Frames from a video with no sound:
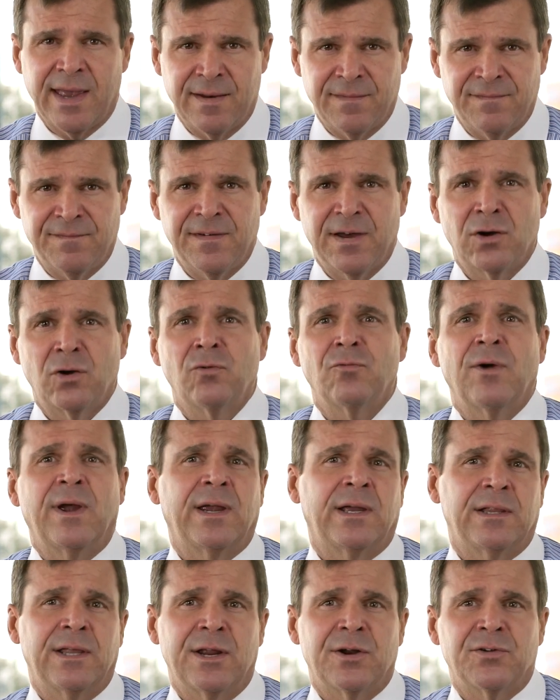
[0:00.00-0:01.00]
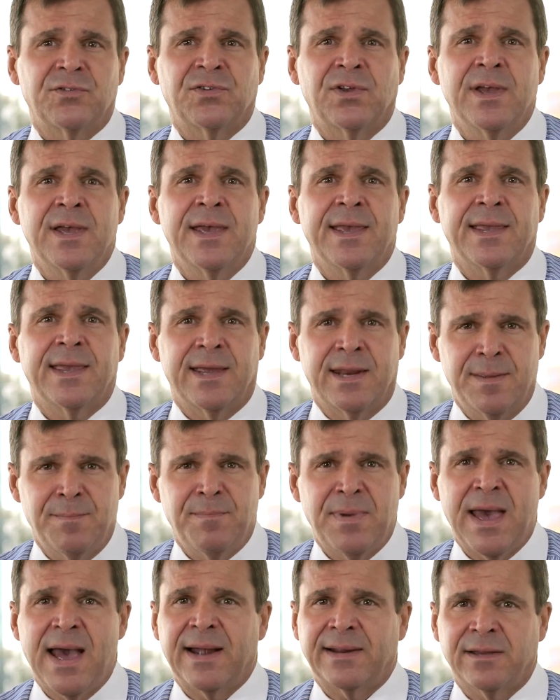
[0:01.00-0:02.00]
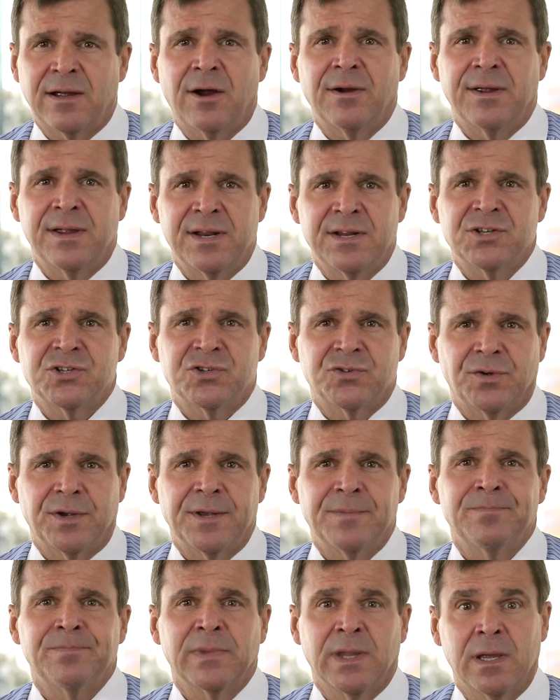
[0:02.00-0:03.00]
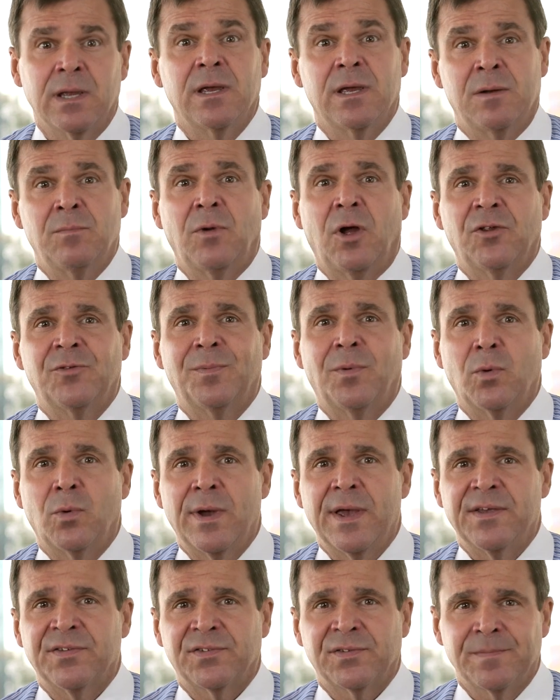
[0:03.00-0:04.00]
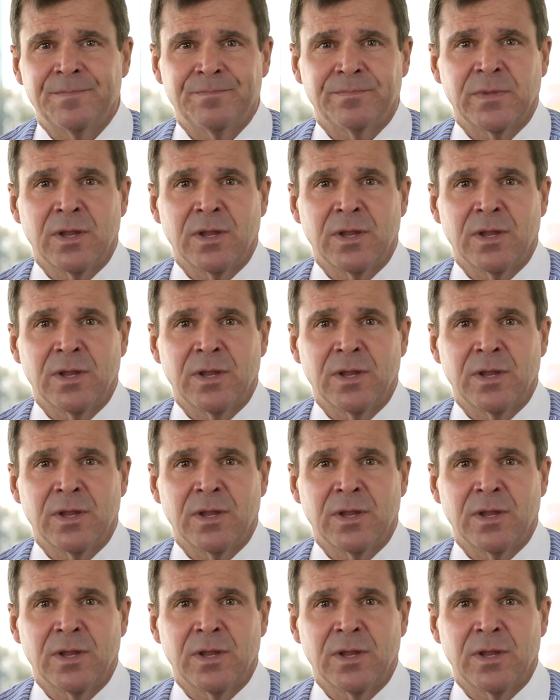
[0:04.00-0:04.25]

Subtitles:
and federal regulators can impact our industry in multiple ways.